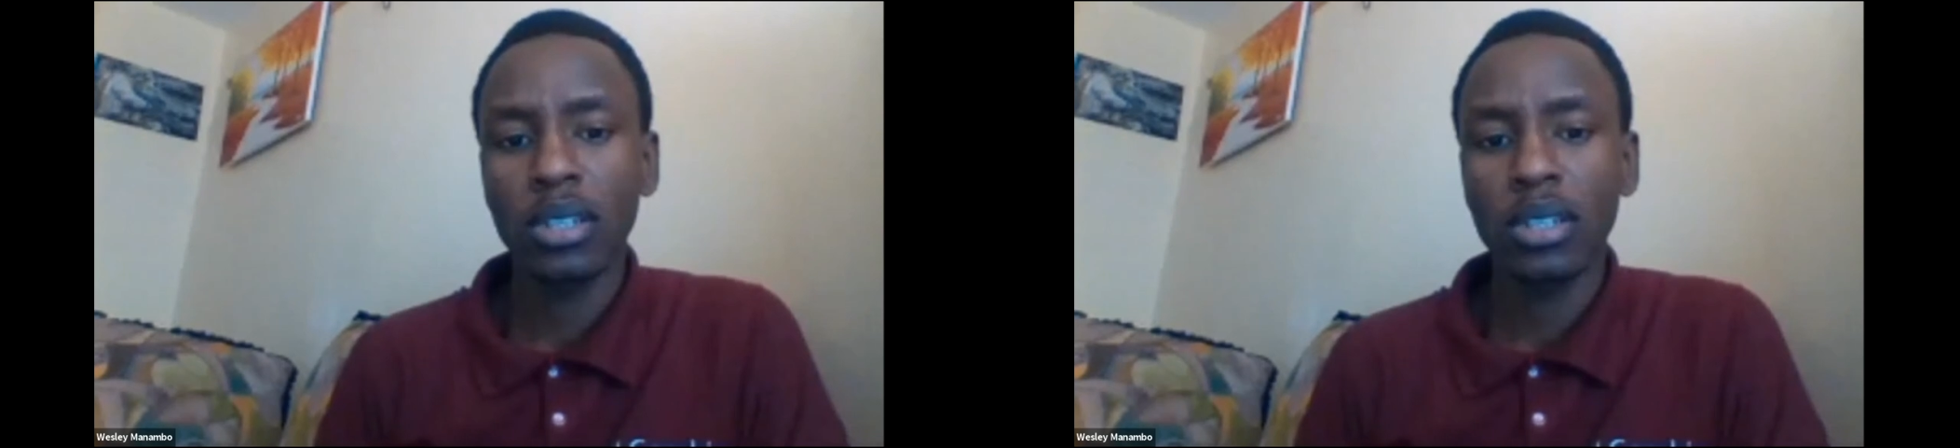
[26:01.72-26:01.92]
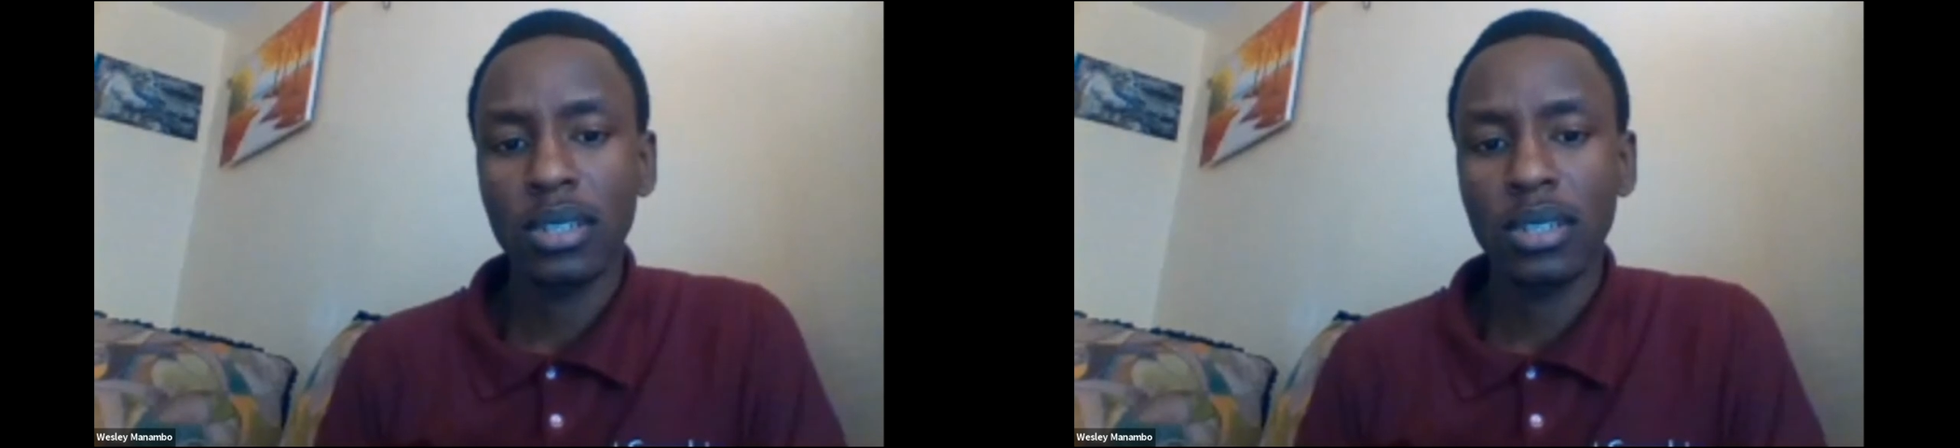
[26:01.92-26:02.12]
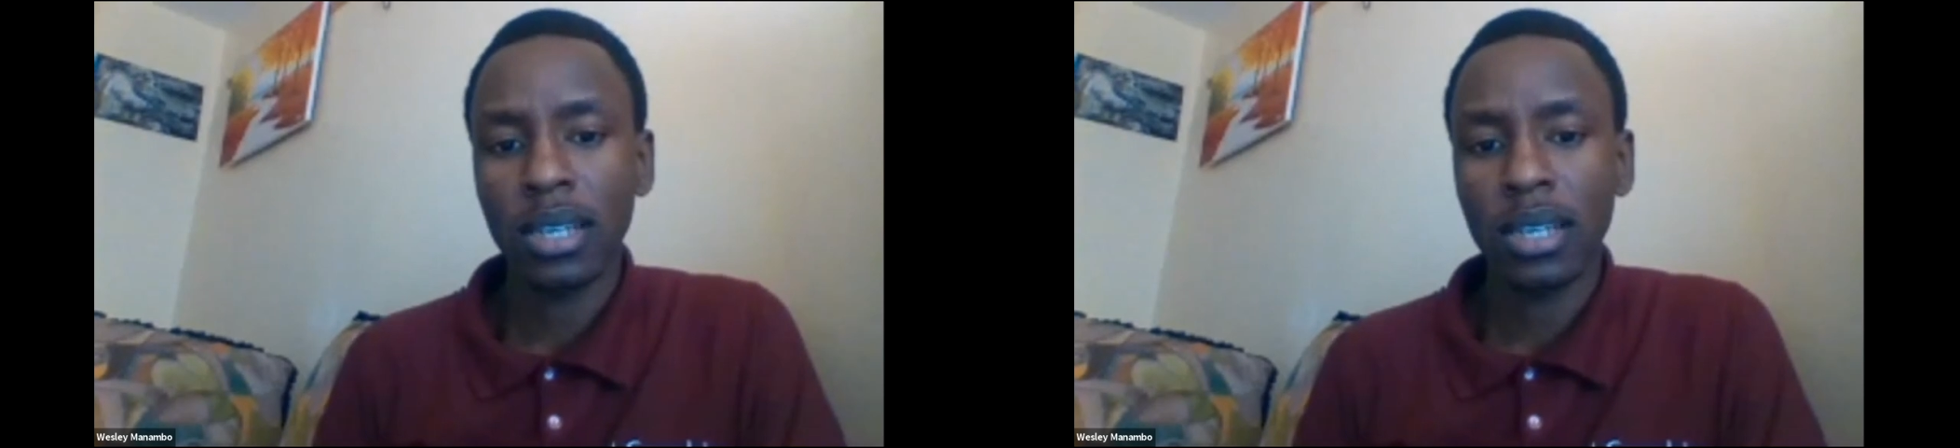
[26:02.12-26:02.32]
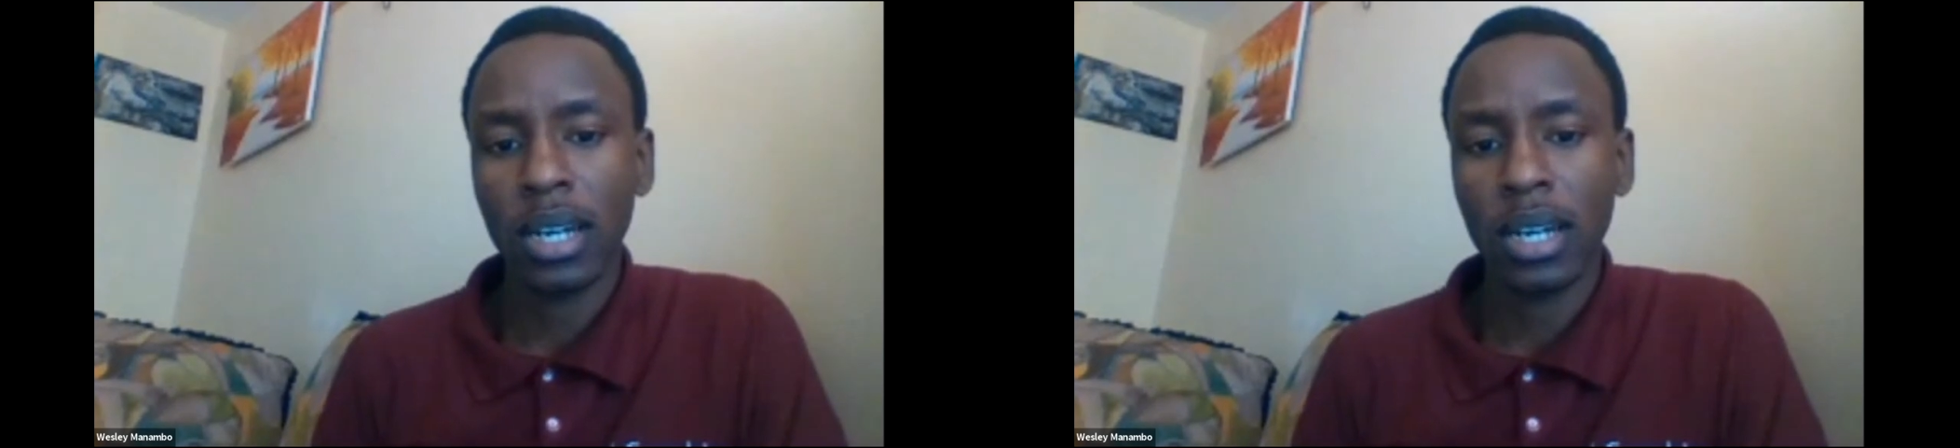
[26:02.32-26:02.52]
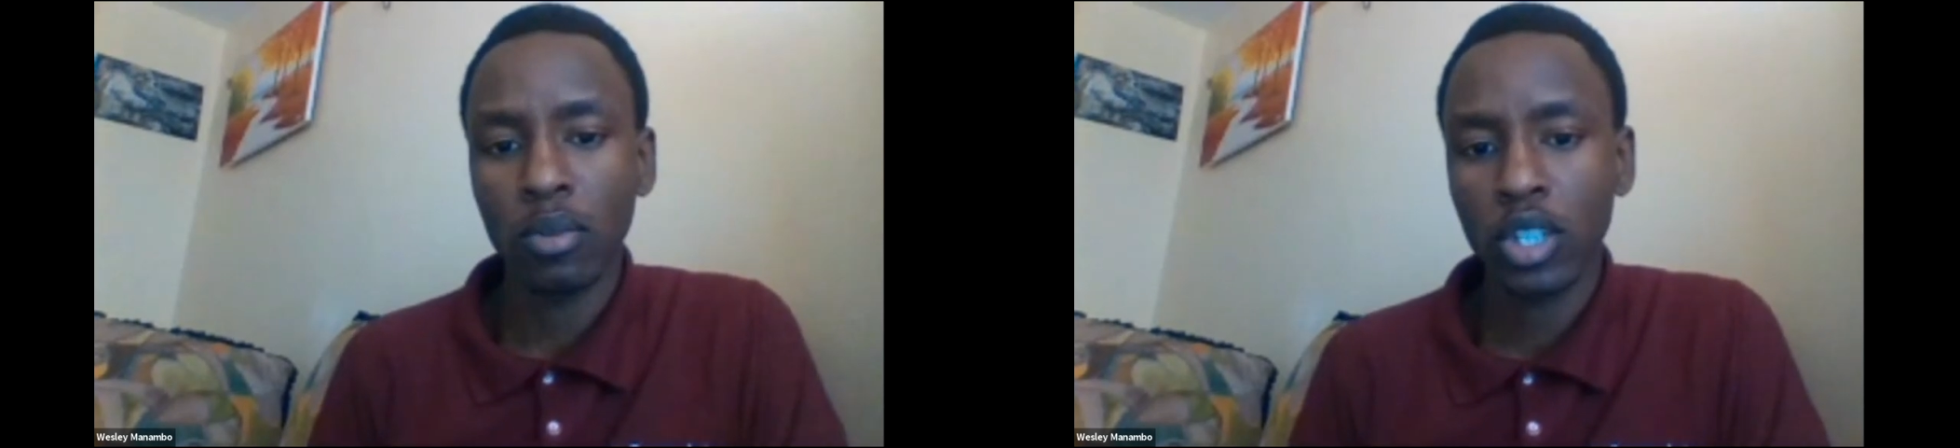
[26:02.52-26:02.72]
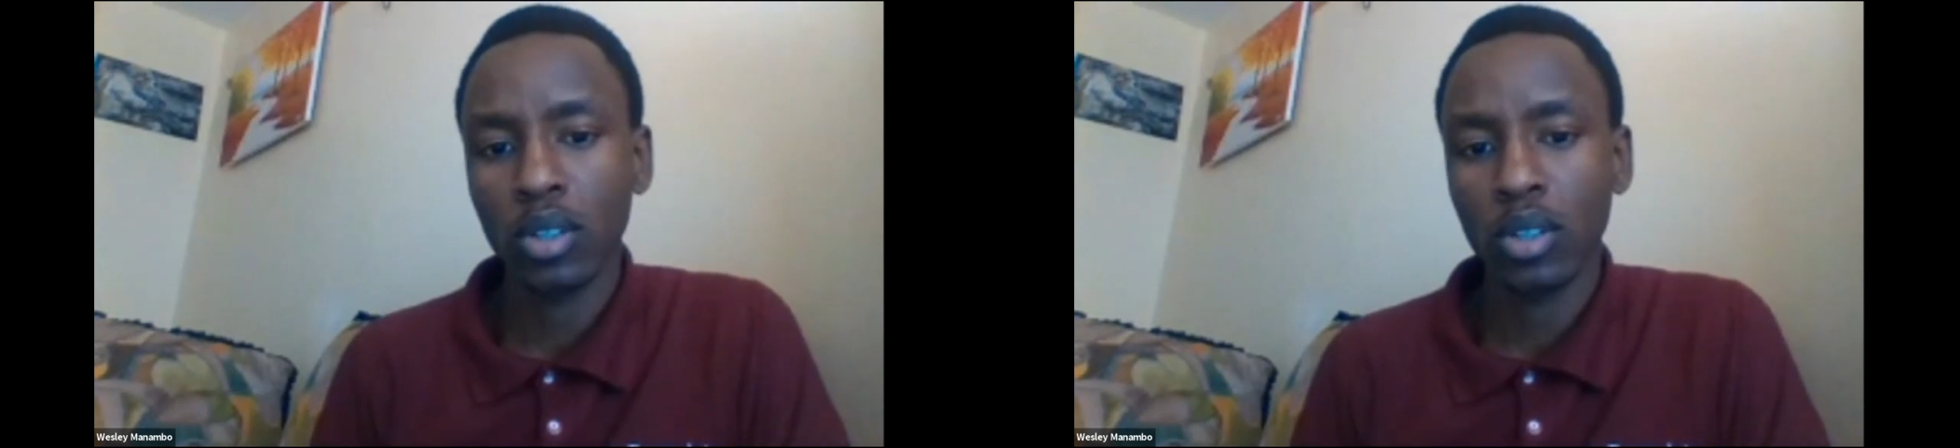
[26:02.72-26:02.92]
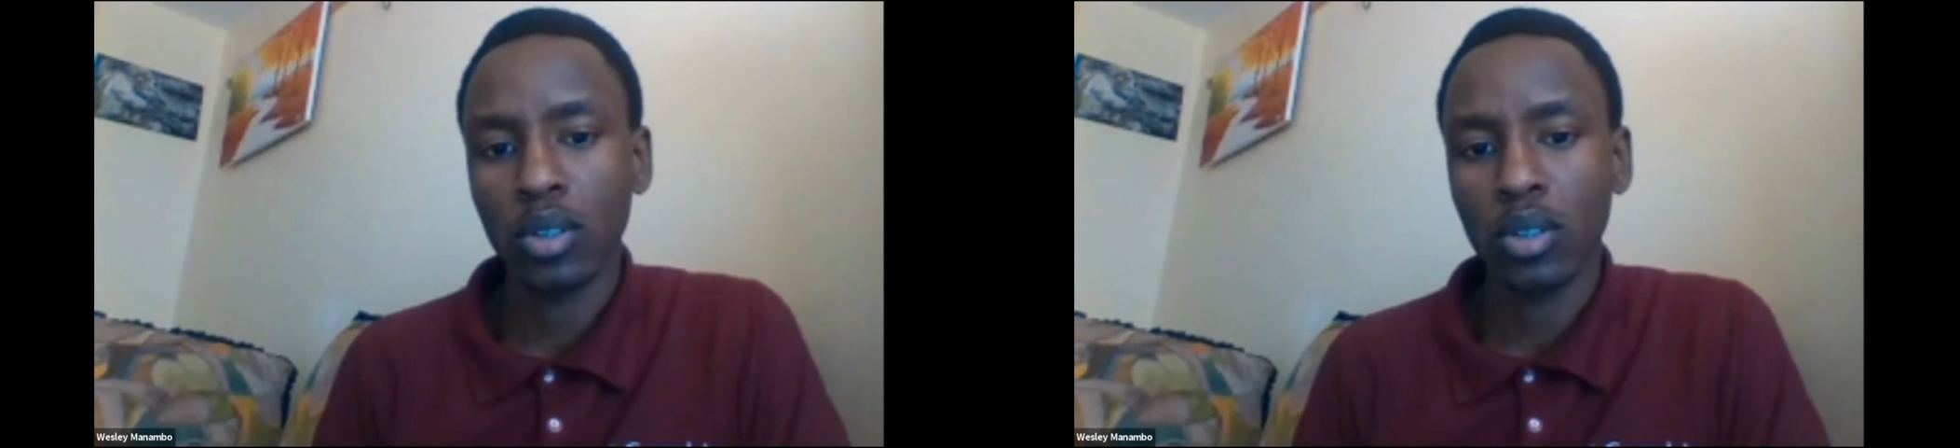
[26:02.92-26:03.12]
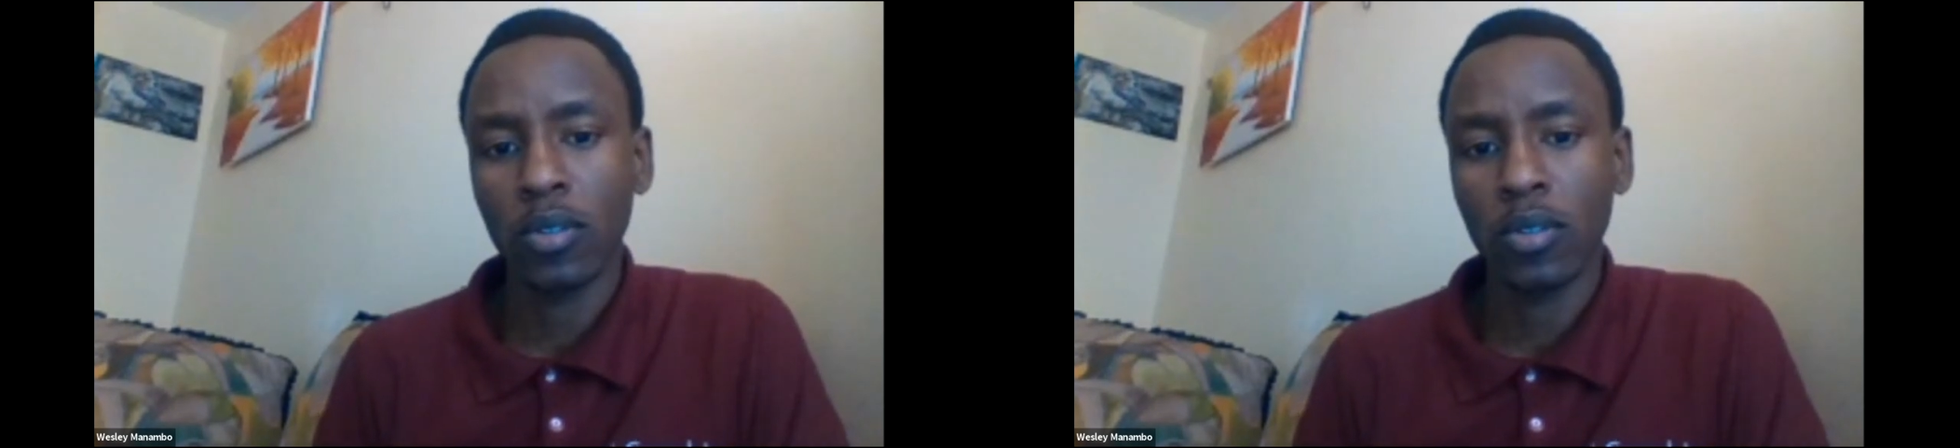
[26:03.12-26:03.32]
all these other
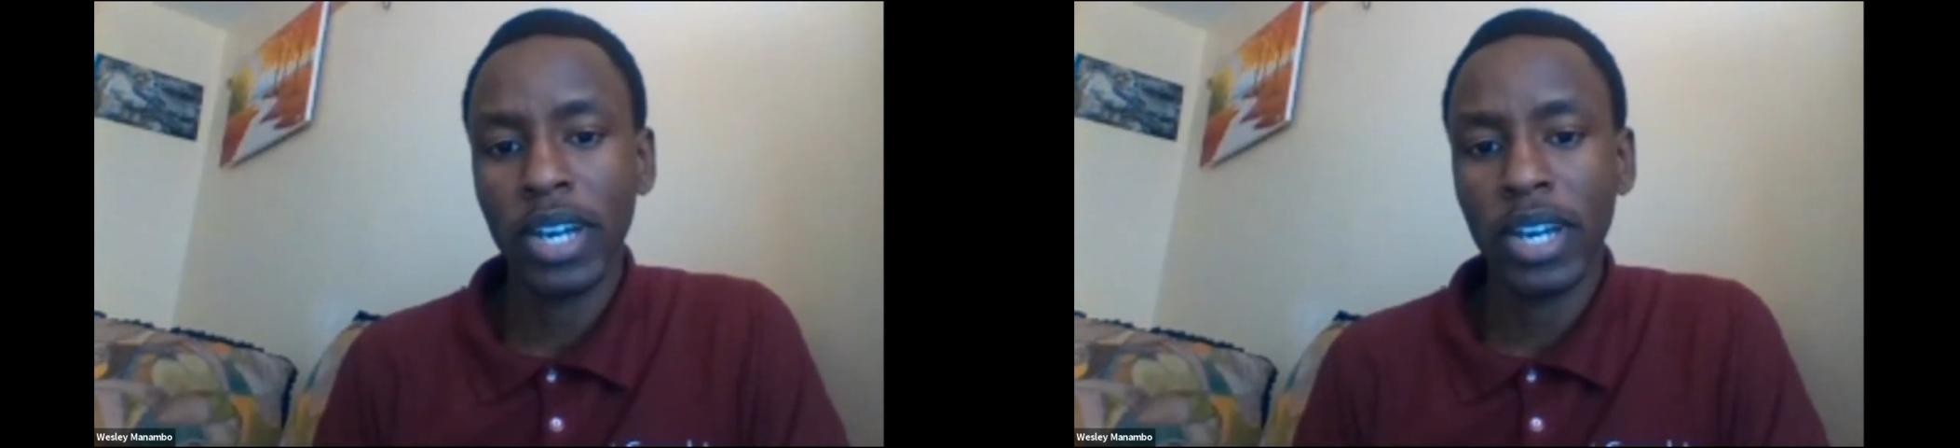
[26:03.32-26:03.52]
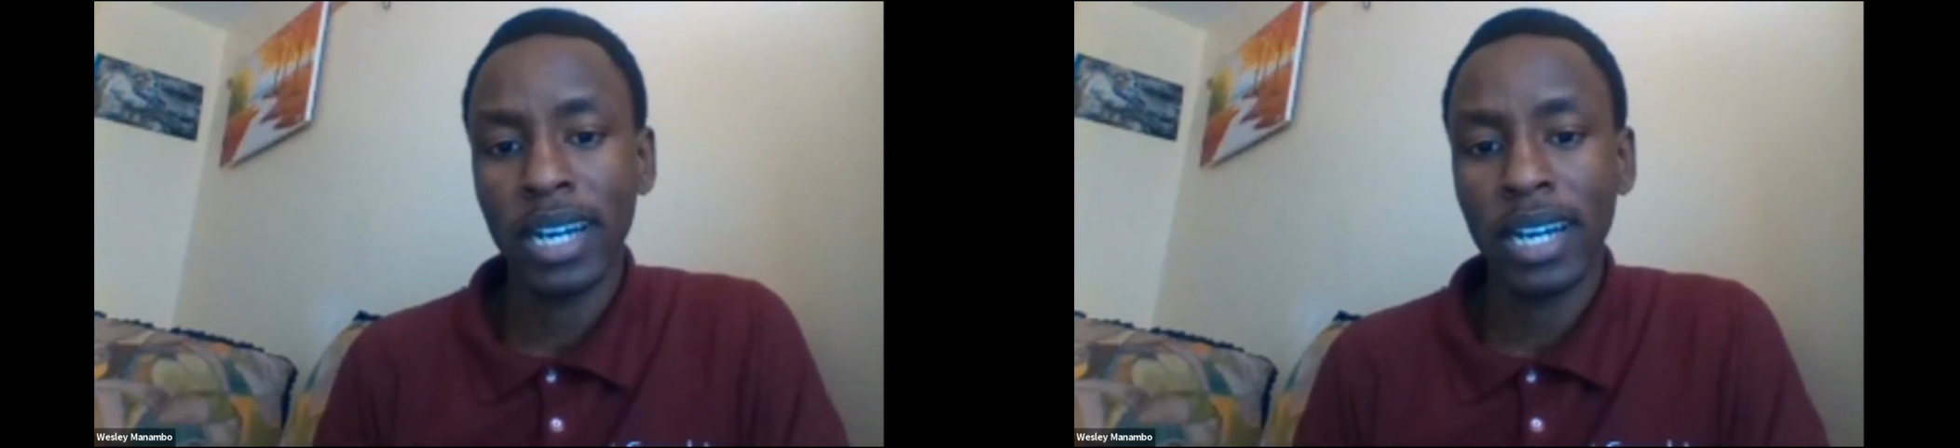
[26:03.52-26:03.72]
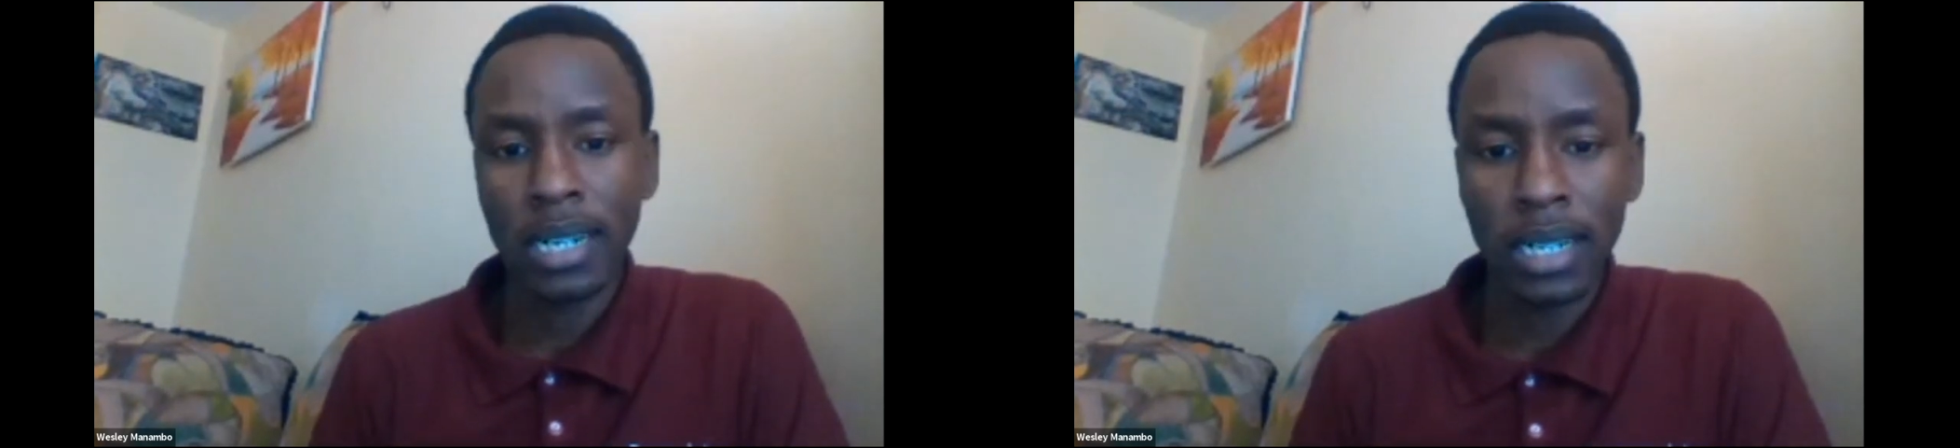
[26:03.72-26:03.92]
acquisitions of